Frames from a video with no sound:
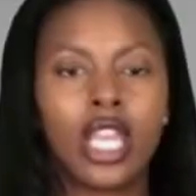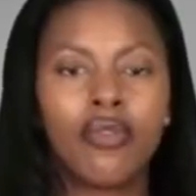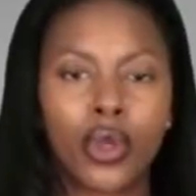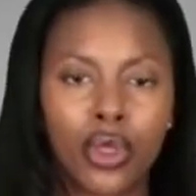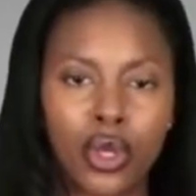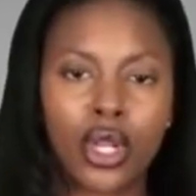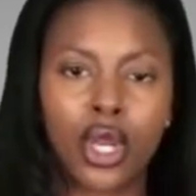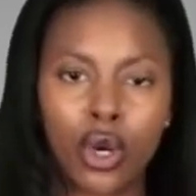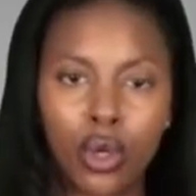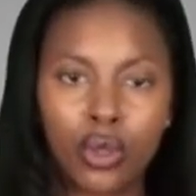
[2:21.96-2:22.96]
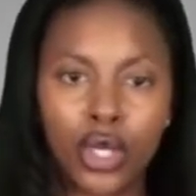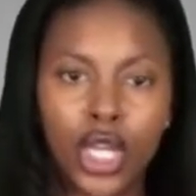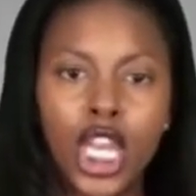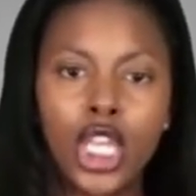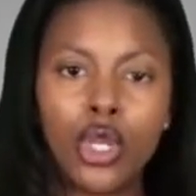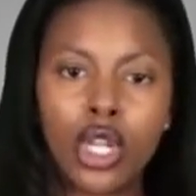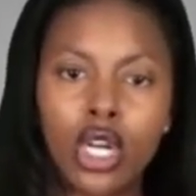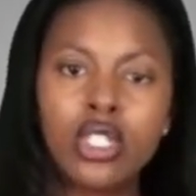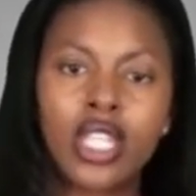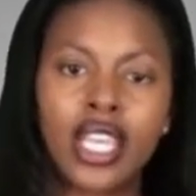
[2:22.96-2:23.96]
If you're 30 or older, you can
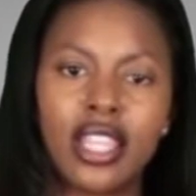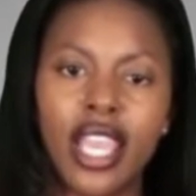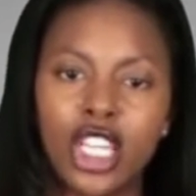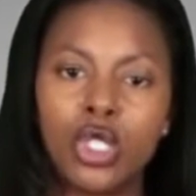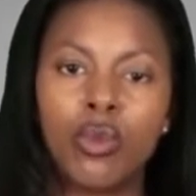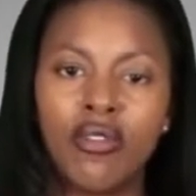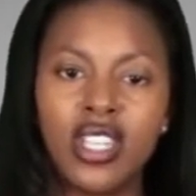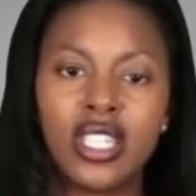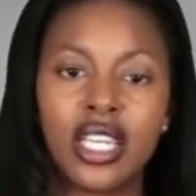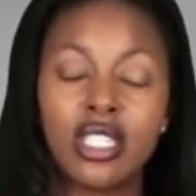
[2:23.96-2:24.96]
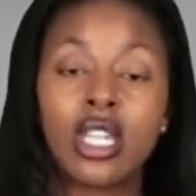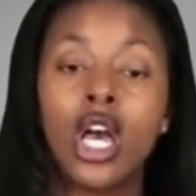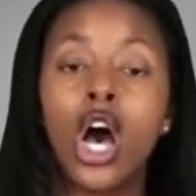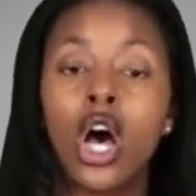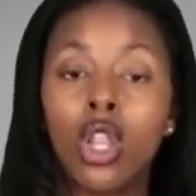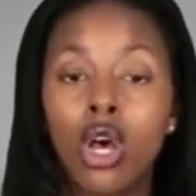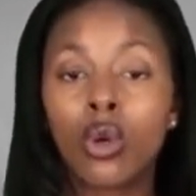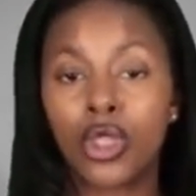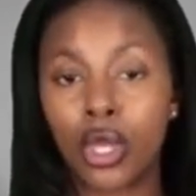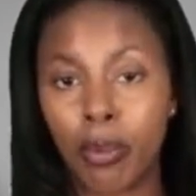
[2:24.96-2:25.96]
also get the HPV test along
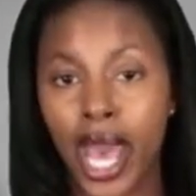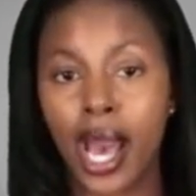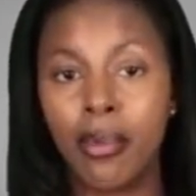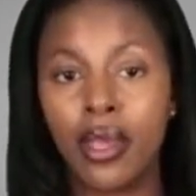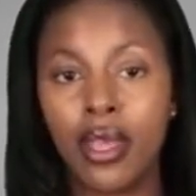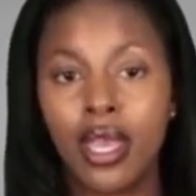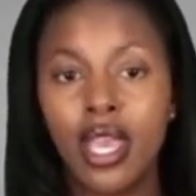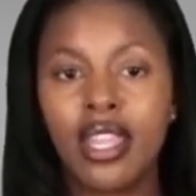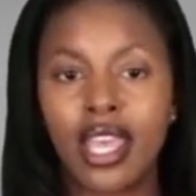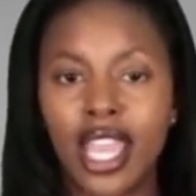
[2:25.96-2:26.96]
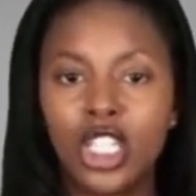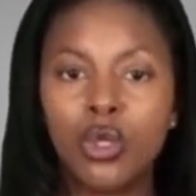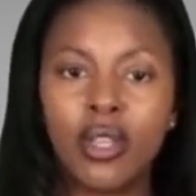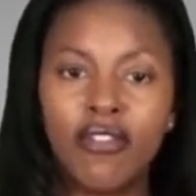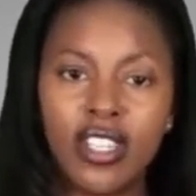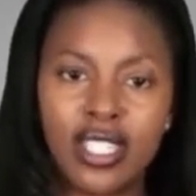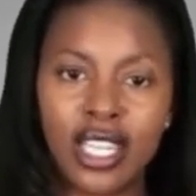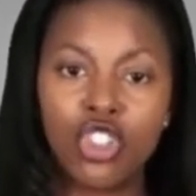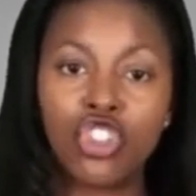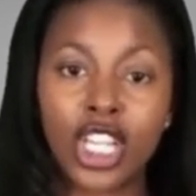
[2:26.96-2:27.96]
with your Pap. The HPV
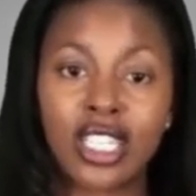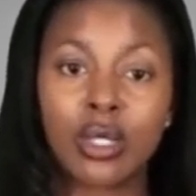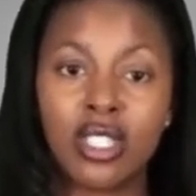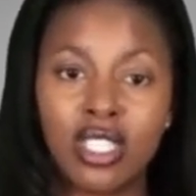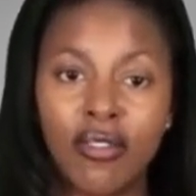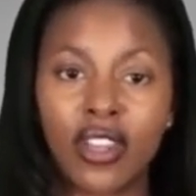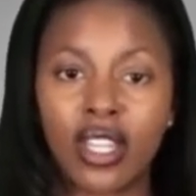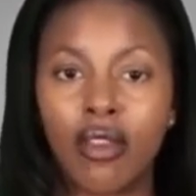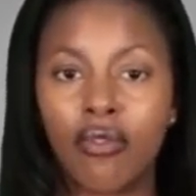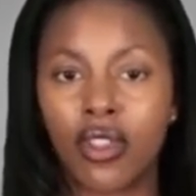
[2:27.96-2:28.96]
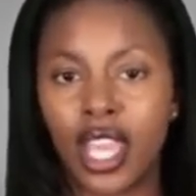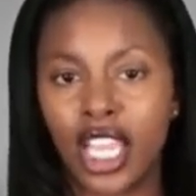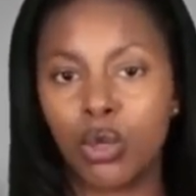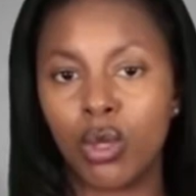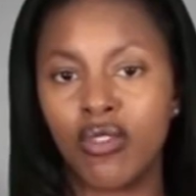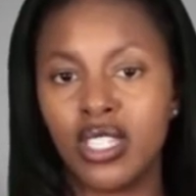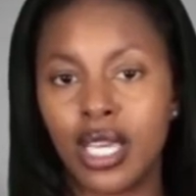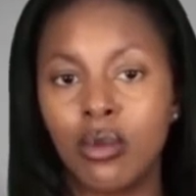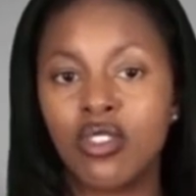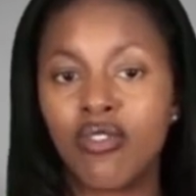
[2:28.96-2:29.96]
test checks specifically for the HPV
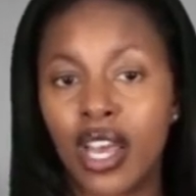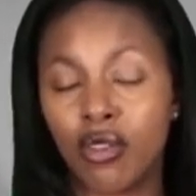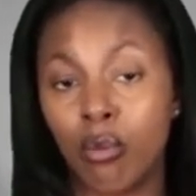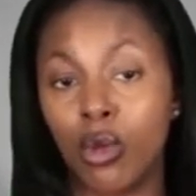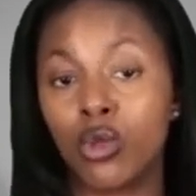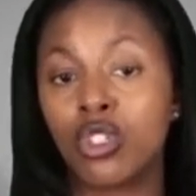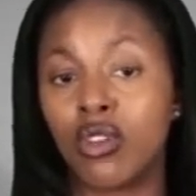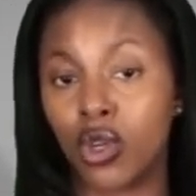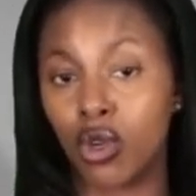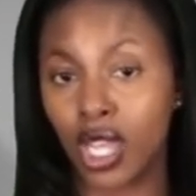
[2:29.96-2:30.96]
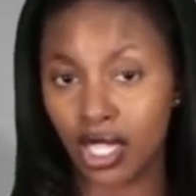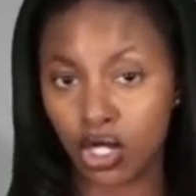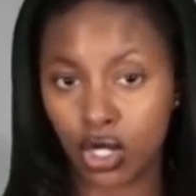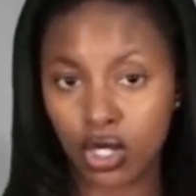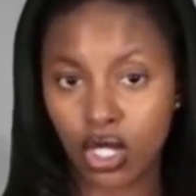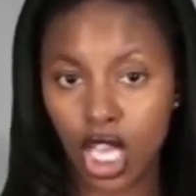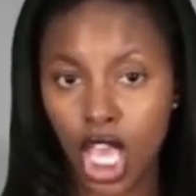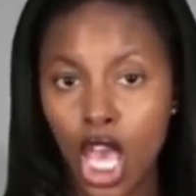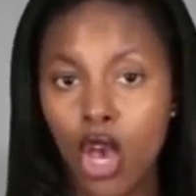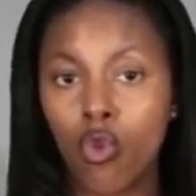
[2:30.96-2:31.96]
types found in most cervical cancers.
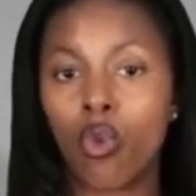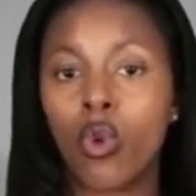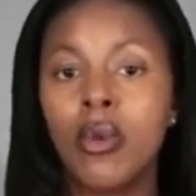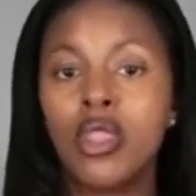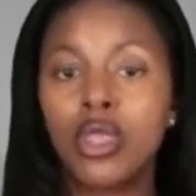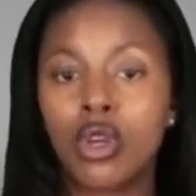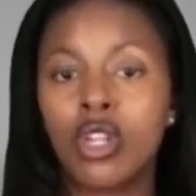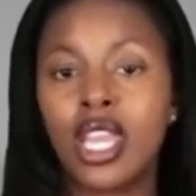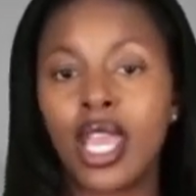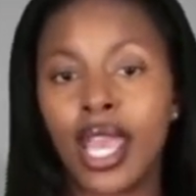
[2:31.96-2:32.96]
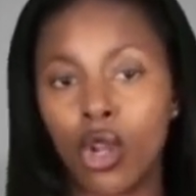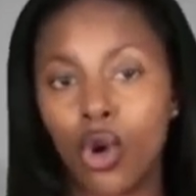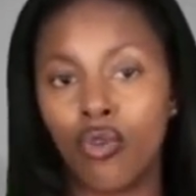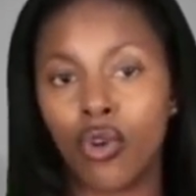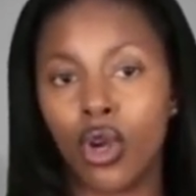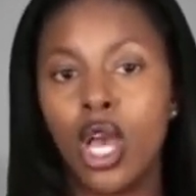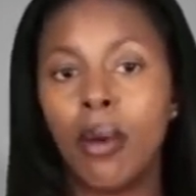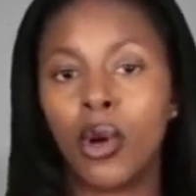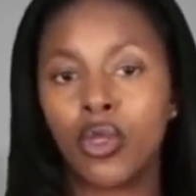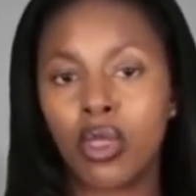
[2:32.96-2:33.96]
For women 30 and over,
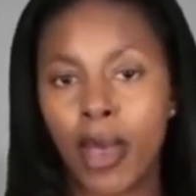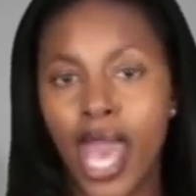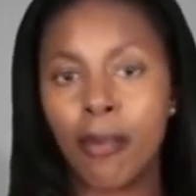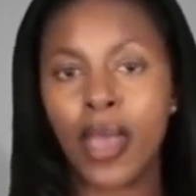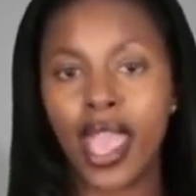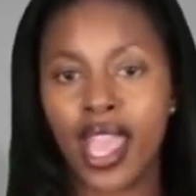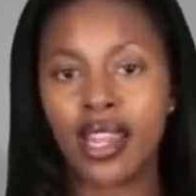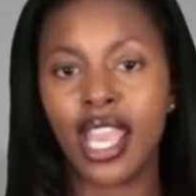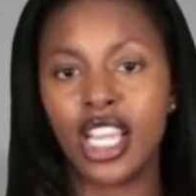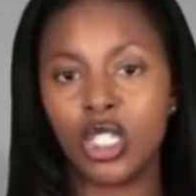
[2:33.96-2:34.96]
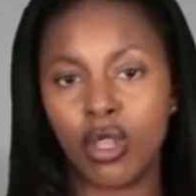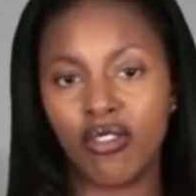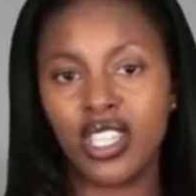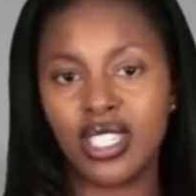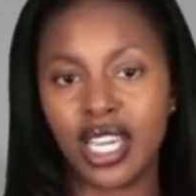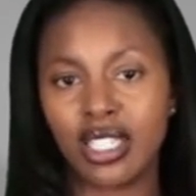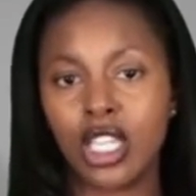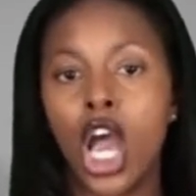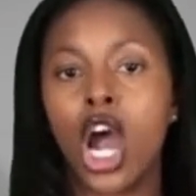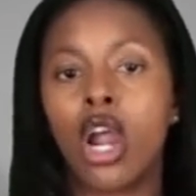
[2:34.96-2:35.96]
both the Pap and HPV
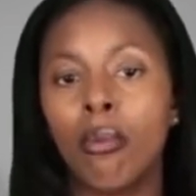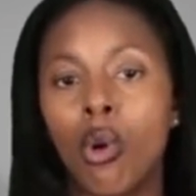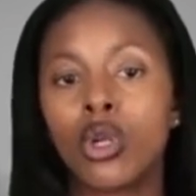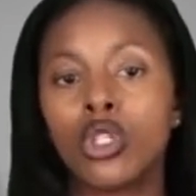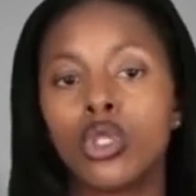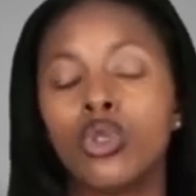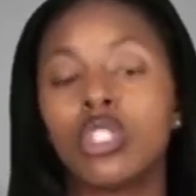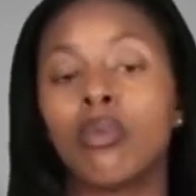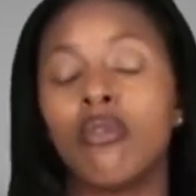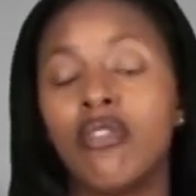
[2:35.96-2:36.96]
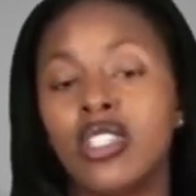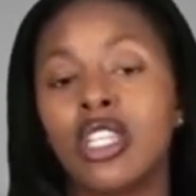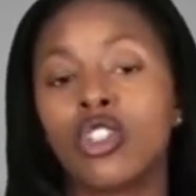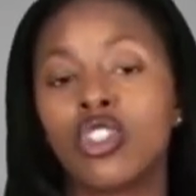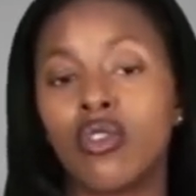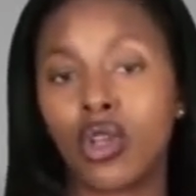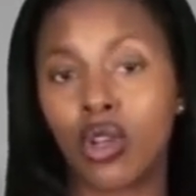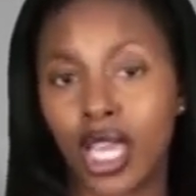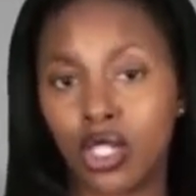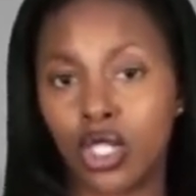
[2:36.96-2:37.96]
tests are important tools in preventing cervical
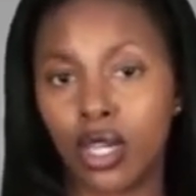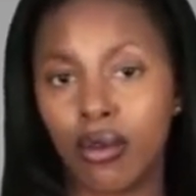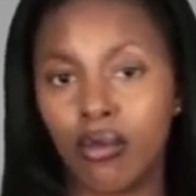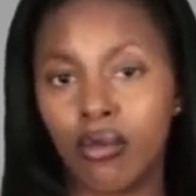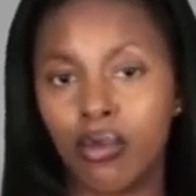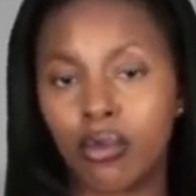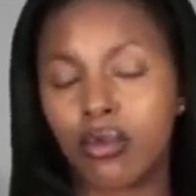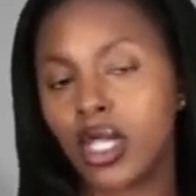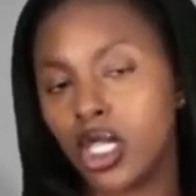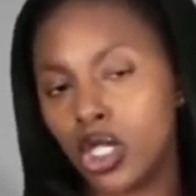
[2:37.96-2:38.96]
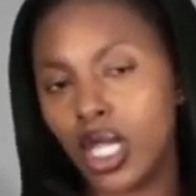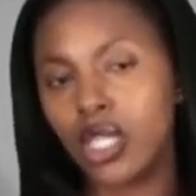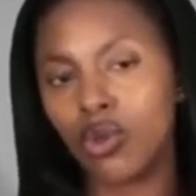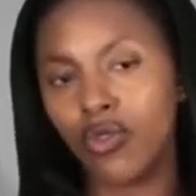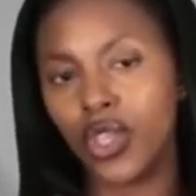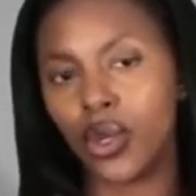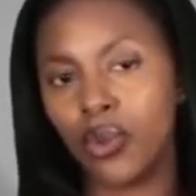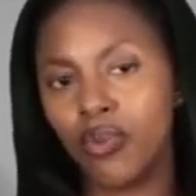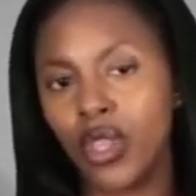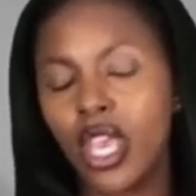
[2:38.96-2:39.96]
cancer. So let's review.
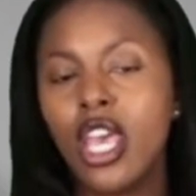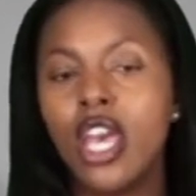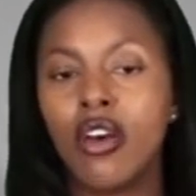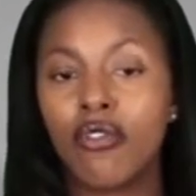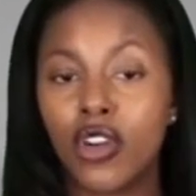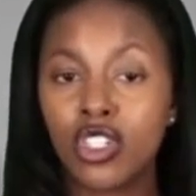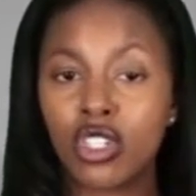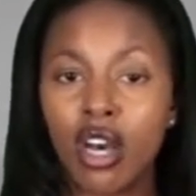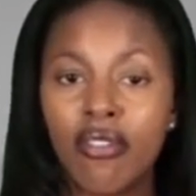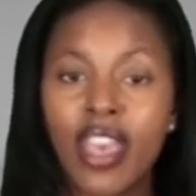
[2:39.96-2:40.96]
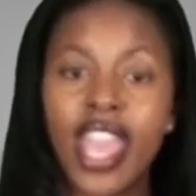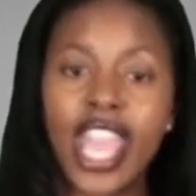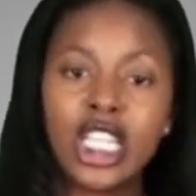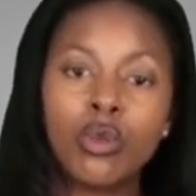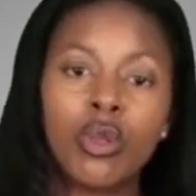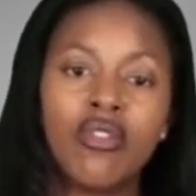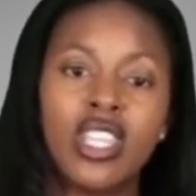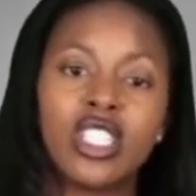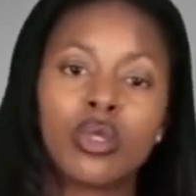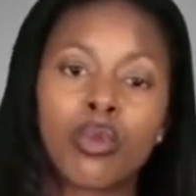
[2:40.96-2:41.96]
First off,
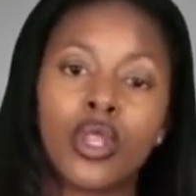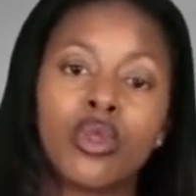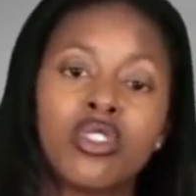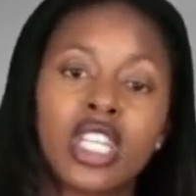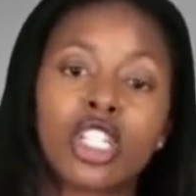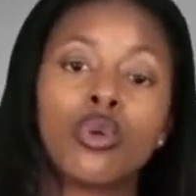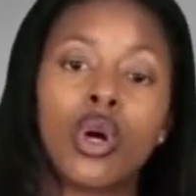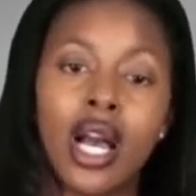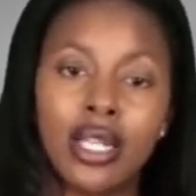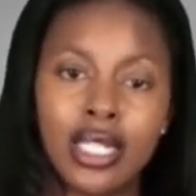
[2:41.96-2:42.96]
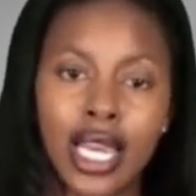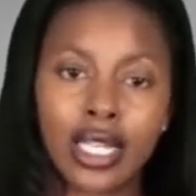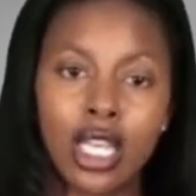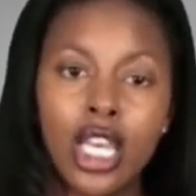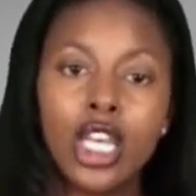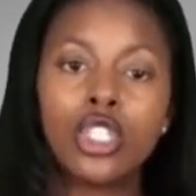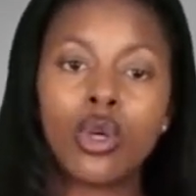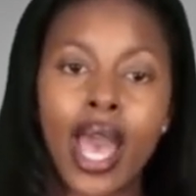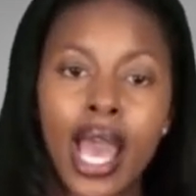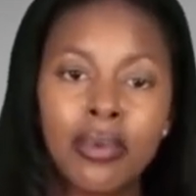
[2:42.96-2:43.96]
HPV is spread through sexual contact,
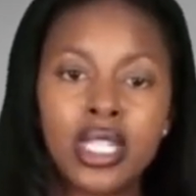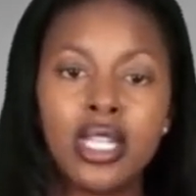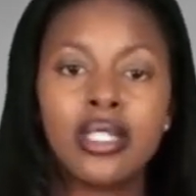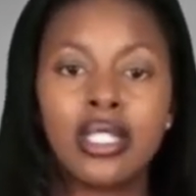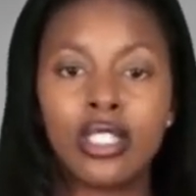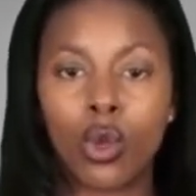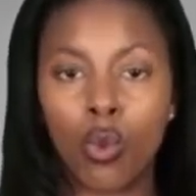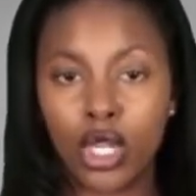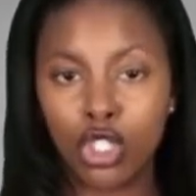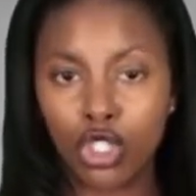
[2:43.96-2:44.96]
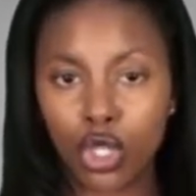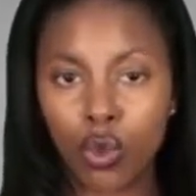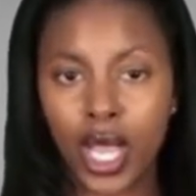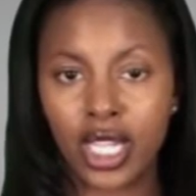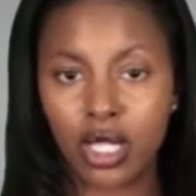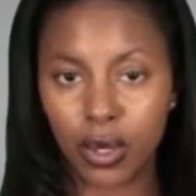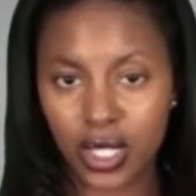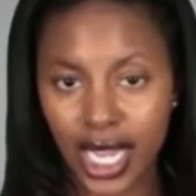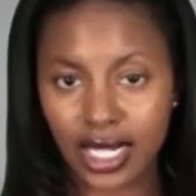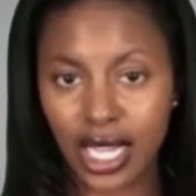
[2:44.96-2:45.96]
so abstinence is the one sure way to
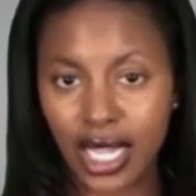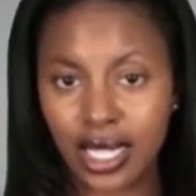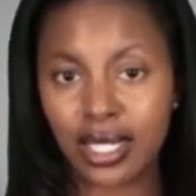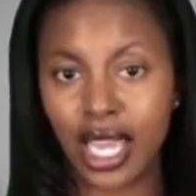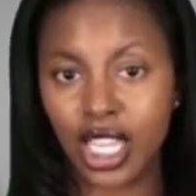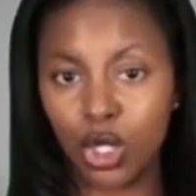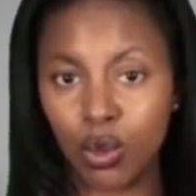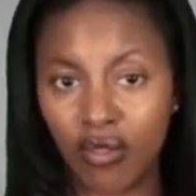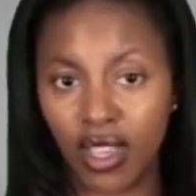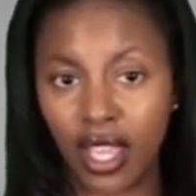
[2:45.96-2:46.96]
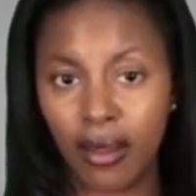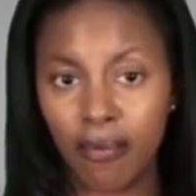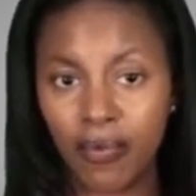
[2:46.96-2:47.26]
protect against HPV.